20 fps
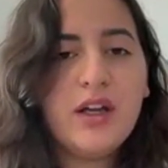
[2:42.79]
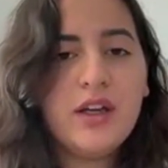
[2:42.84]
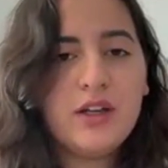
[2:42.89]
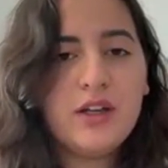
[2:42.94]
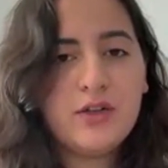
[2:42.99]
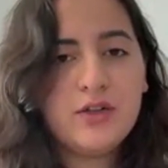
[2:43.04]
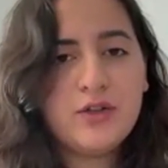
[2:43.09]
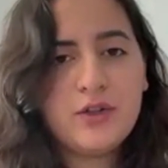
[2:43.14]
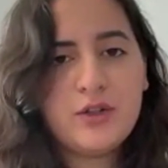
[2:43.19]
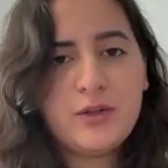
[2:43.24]

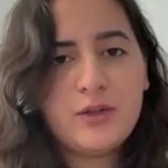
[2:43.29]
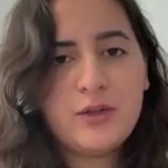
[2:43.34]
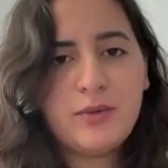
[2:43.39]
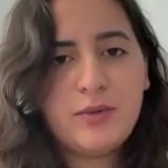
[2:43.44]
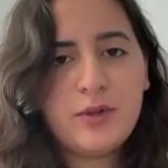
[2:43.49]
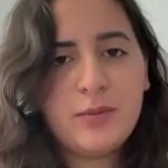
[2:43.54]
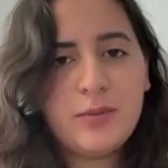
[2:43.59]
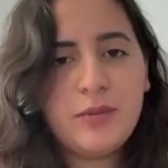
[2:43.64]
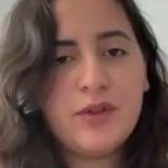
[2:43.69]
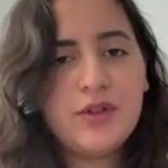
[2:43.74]

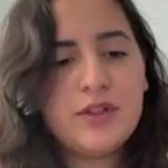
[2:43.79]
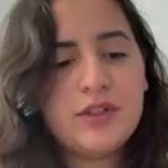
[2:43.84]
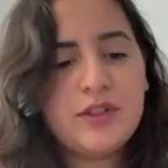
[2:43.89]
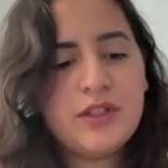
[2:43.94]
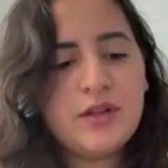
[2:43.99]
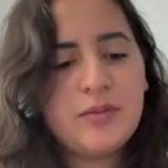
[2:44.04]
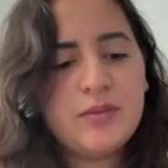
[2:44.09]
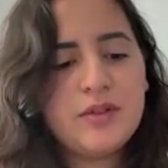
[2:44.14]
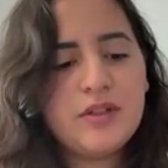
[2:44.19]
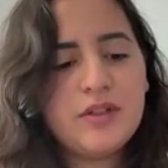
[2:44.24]
Induced Pluripotent
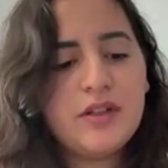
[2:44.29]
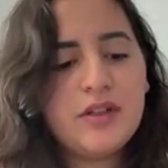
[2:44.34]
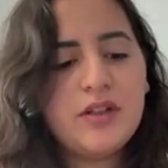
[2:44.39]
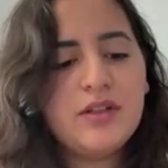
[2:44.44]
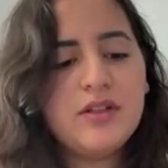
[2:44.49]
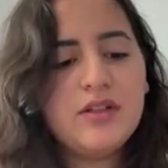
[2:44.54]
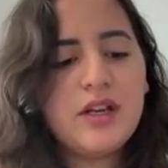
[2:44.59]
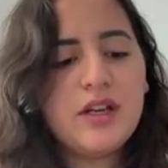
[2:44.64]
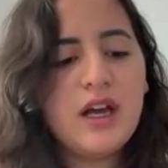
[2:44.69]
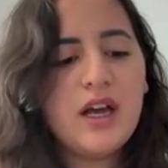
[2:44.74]
Stem
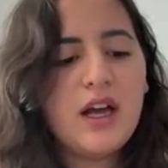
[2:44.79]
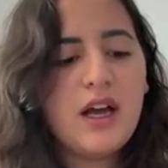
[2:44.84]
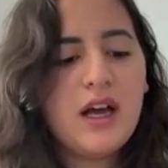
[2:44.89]
Cells.